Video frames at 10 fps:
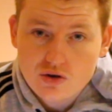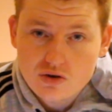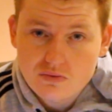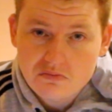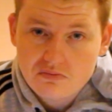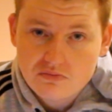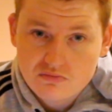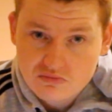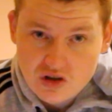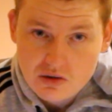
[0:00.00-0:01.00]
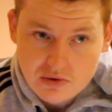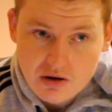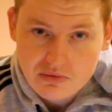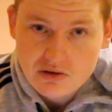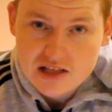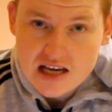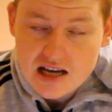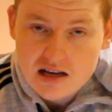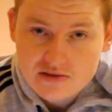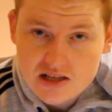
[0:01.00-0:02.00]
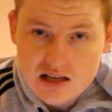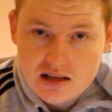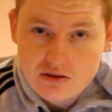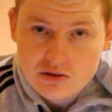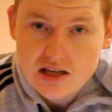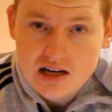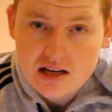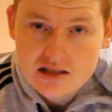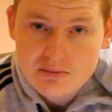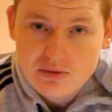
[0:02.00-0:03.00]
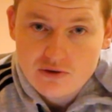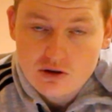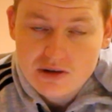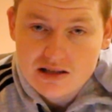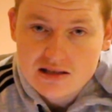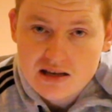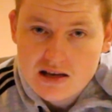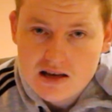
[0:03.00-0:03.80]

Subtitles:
They were 10 out of 10. They were a 10 out of 10 performance.